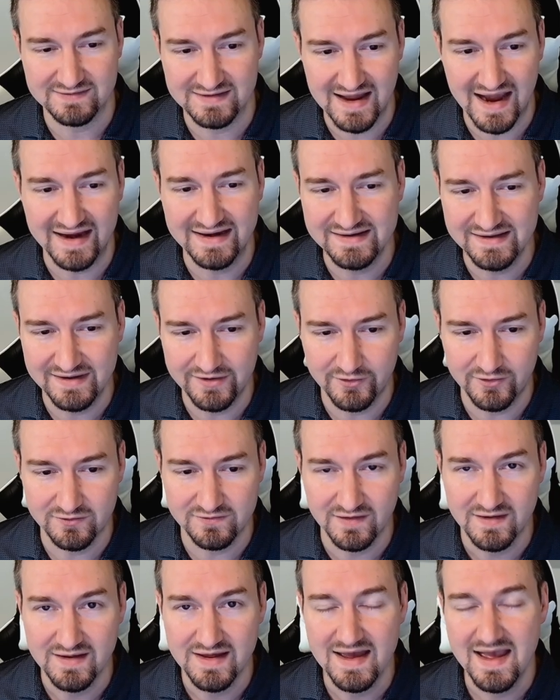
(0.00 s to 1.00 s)
nine
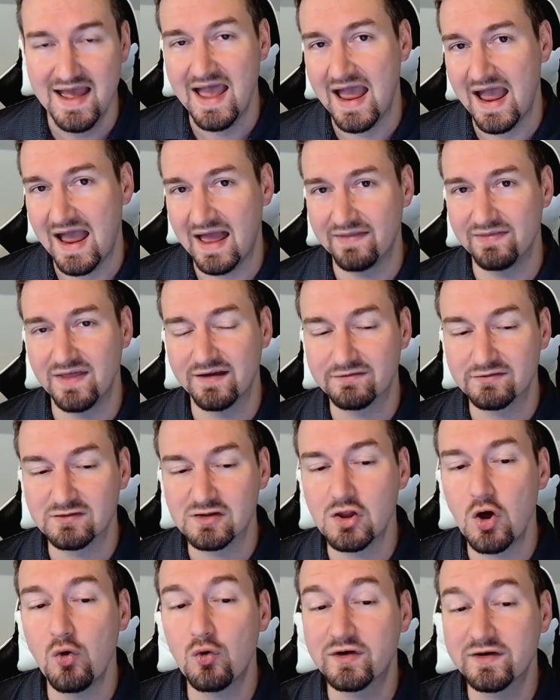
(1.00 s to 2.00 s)
years and they've
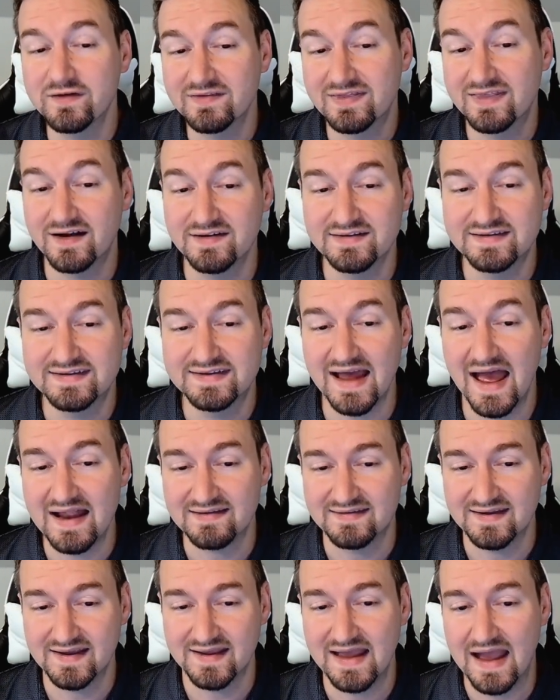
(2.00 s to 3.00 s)
lowered their
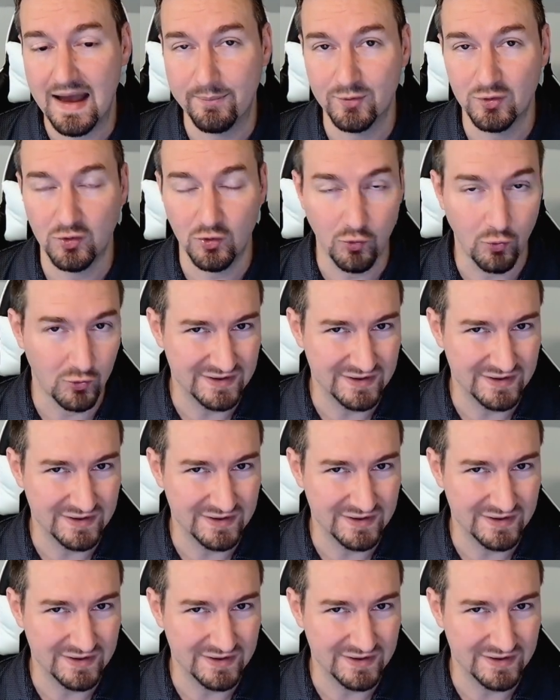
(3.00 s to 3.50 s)
debt to capital